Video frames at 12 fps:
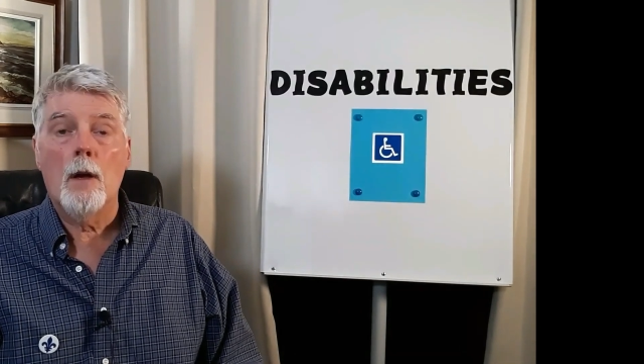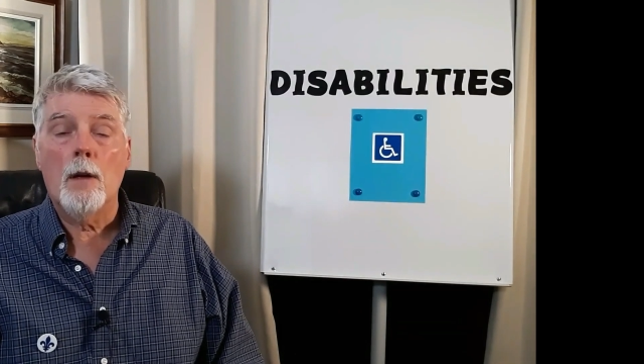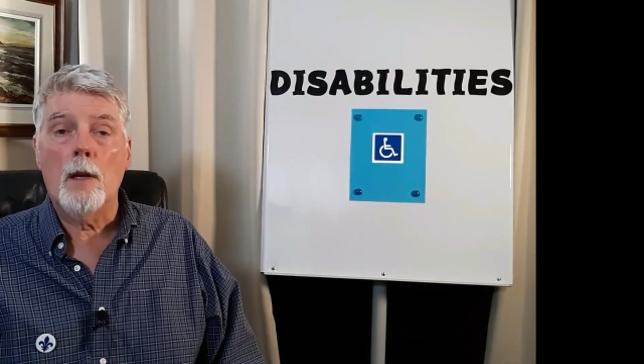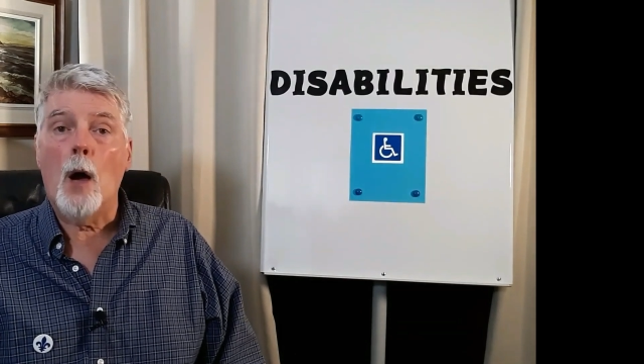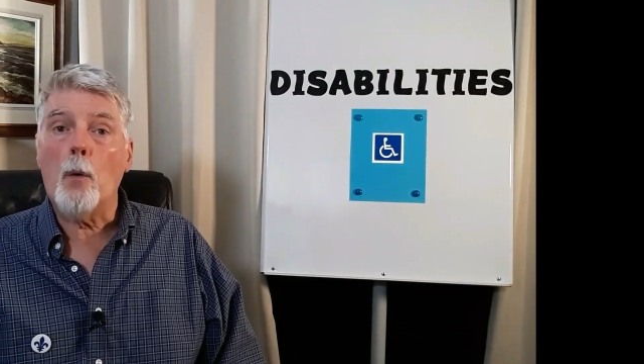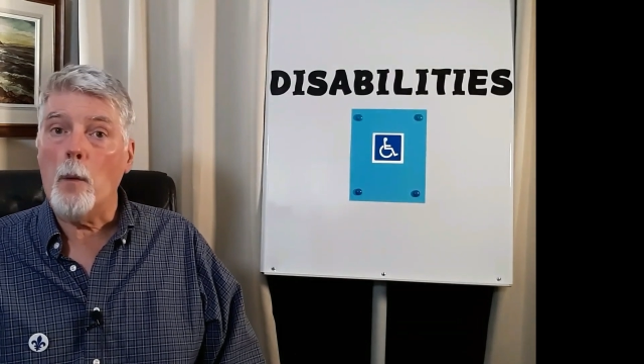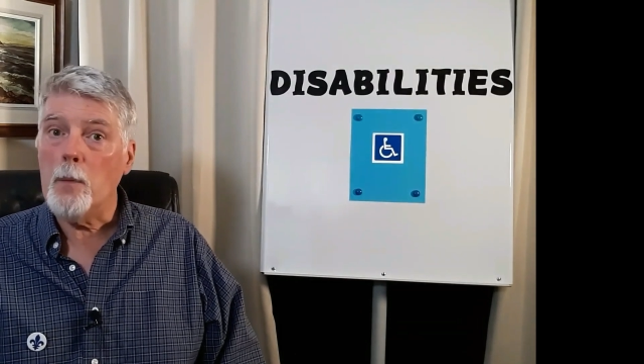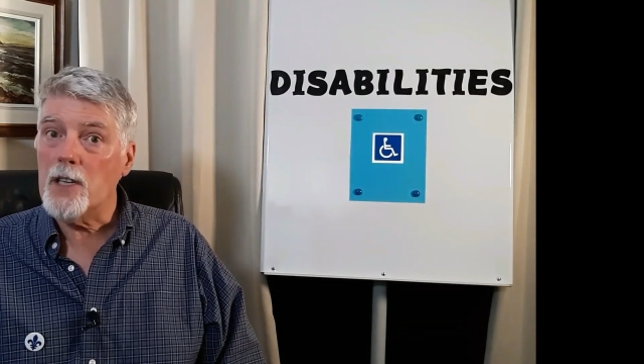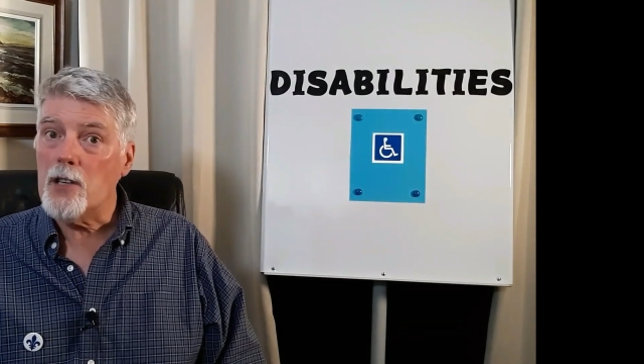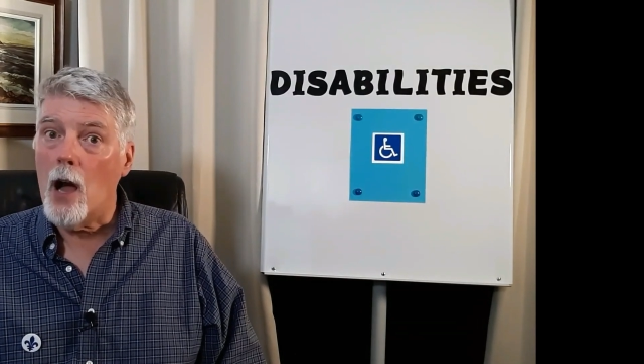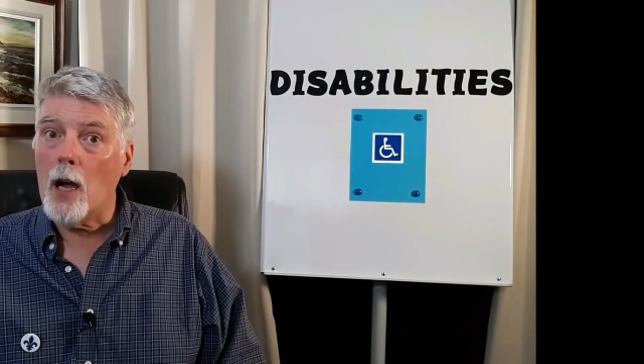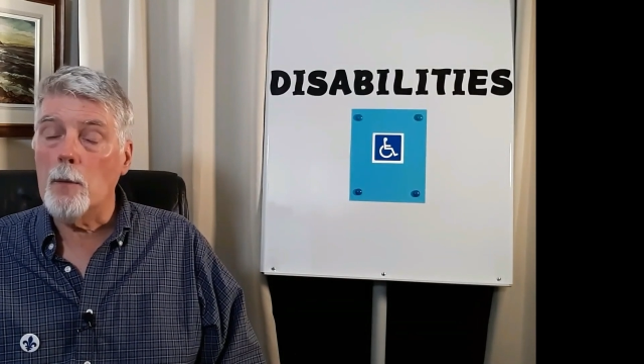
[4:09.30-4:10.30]
Now, when we
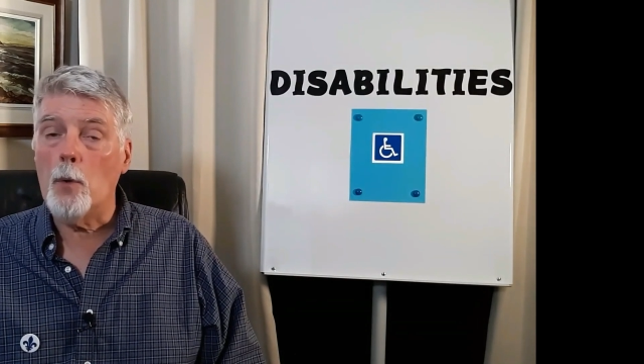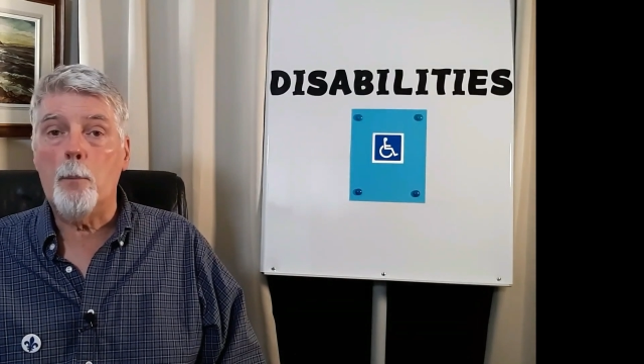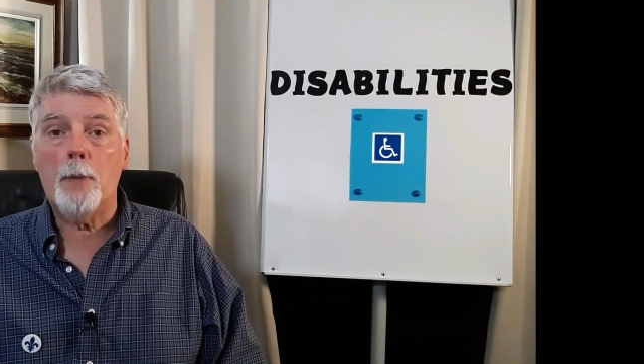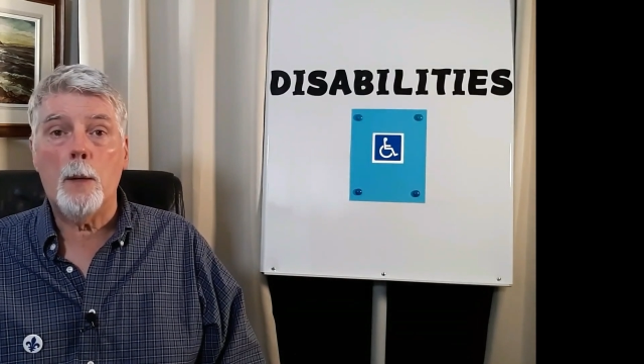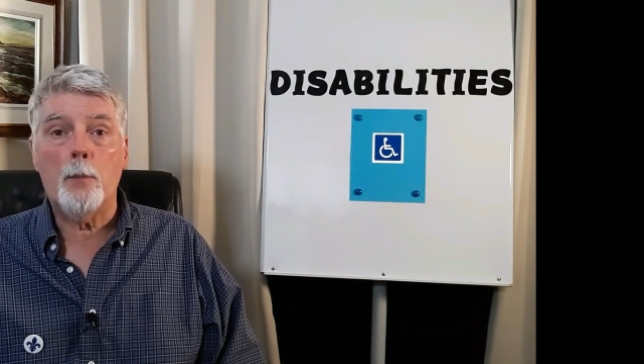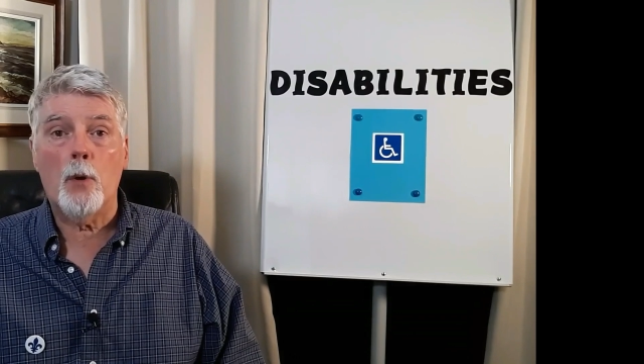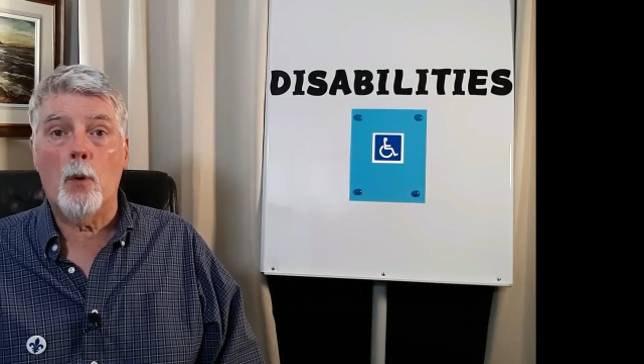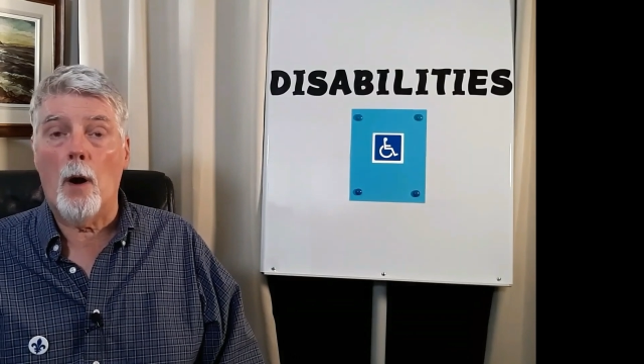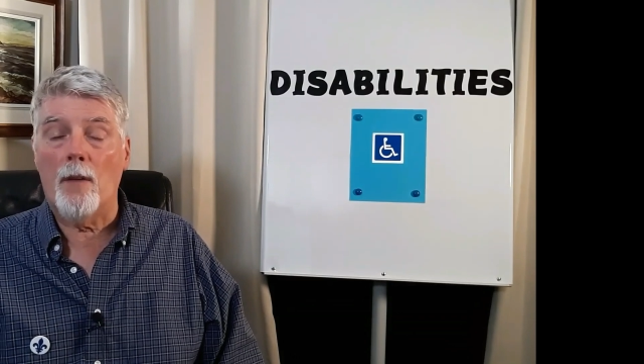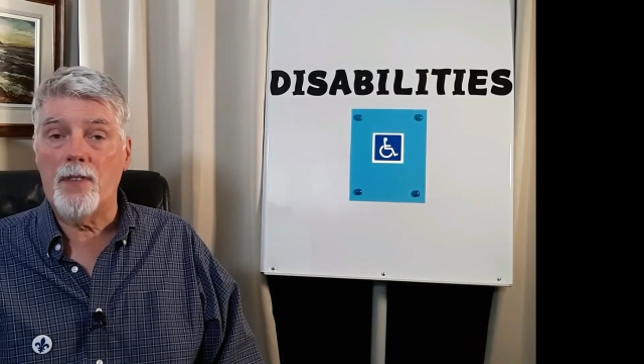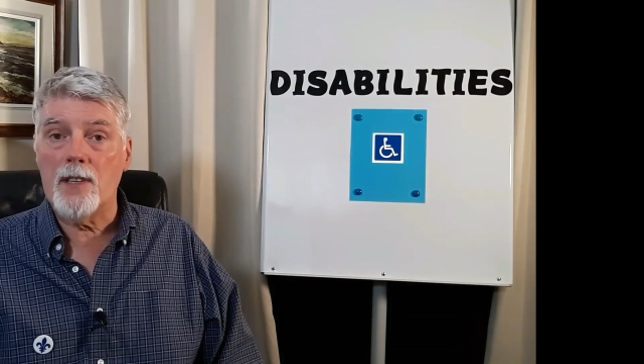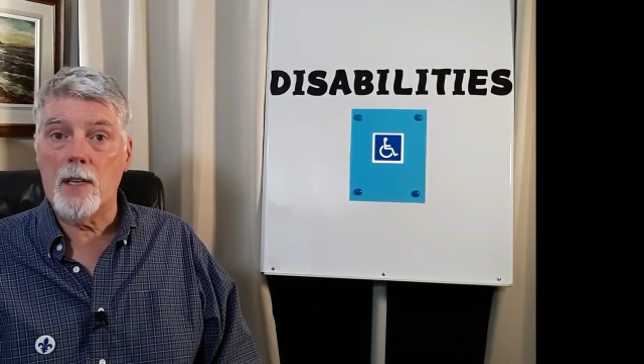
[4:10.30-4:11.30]
talk about people who
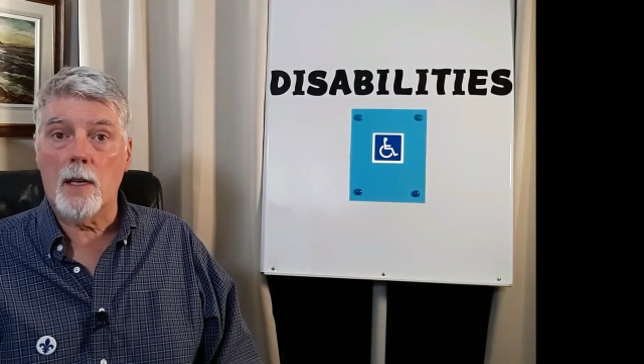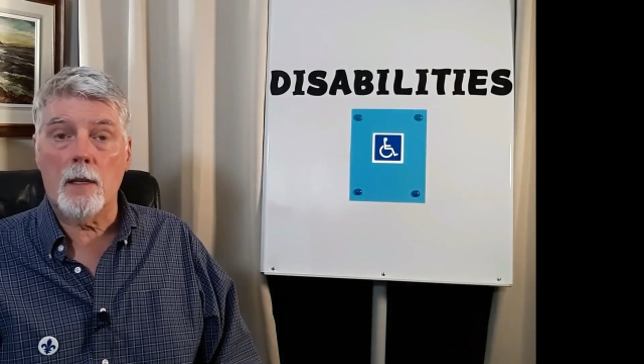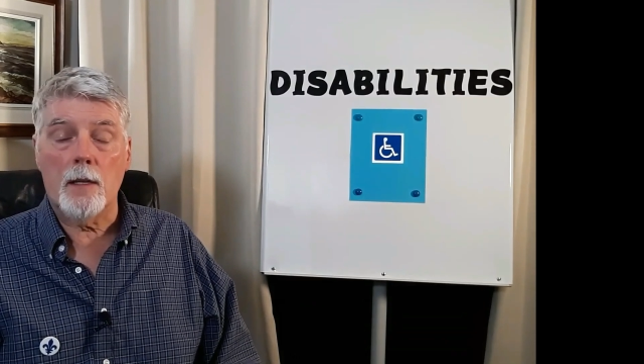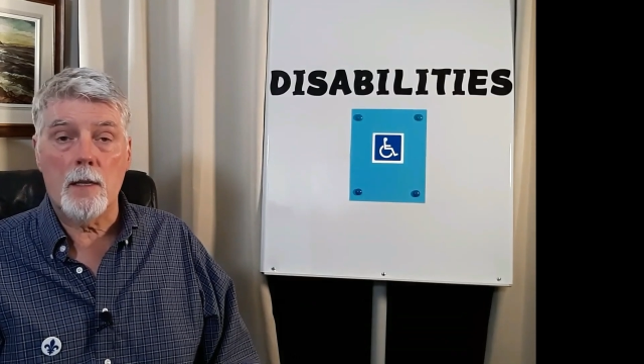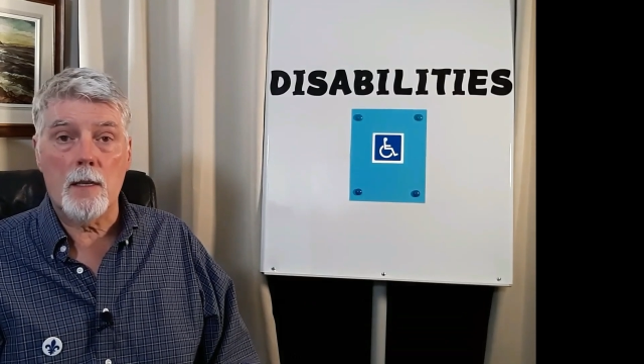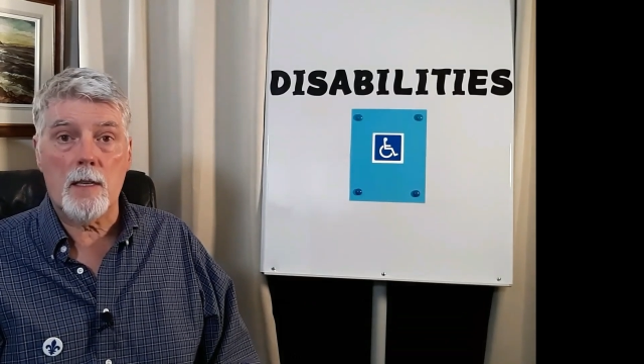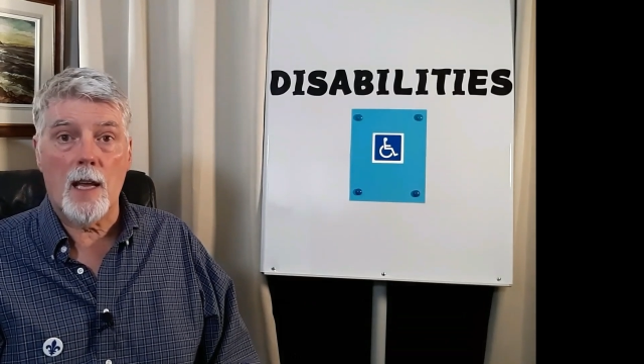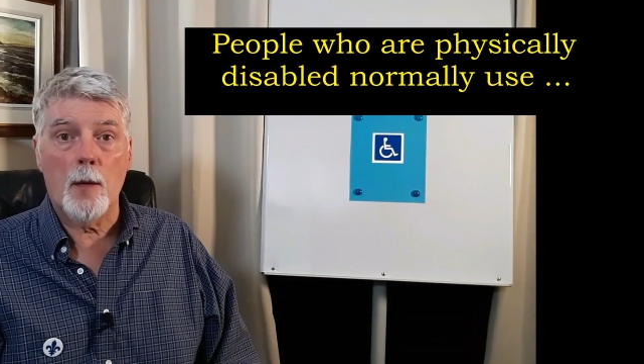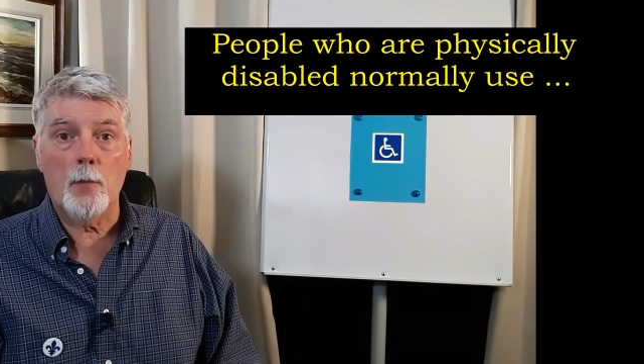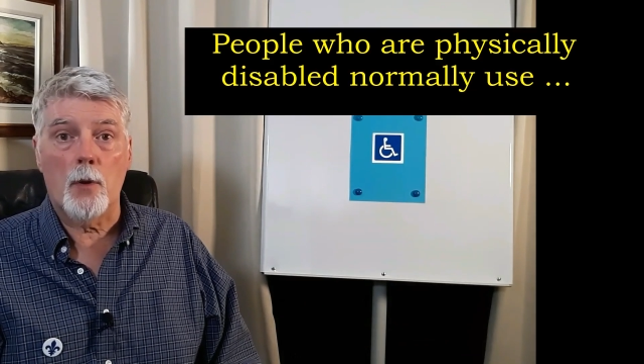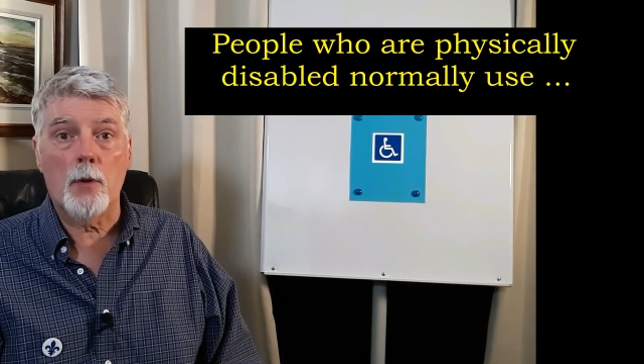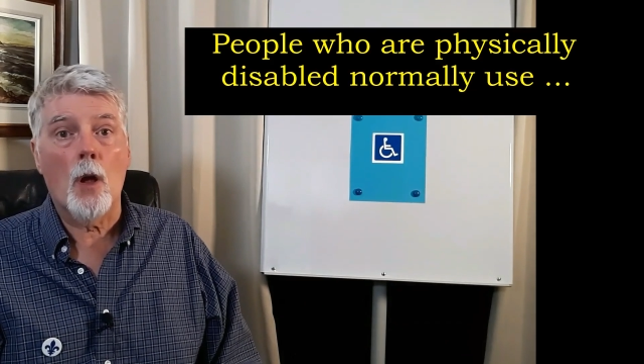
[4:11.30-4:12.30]
are physically
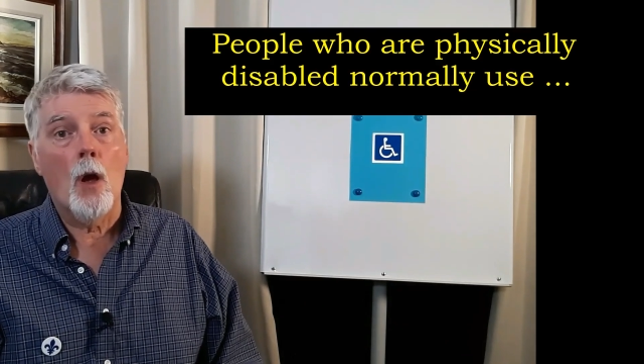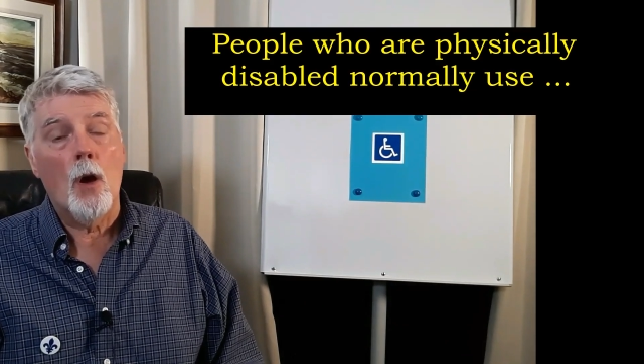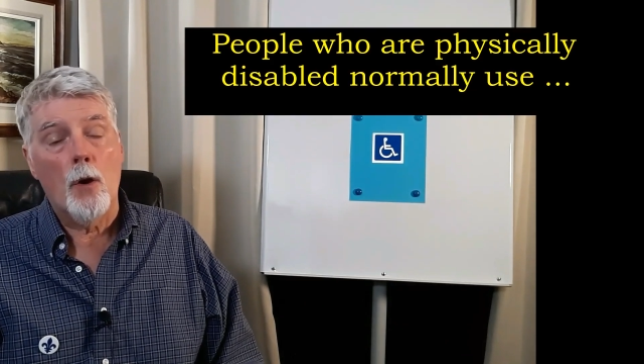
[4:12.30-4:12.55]
disabled,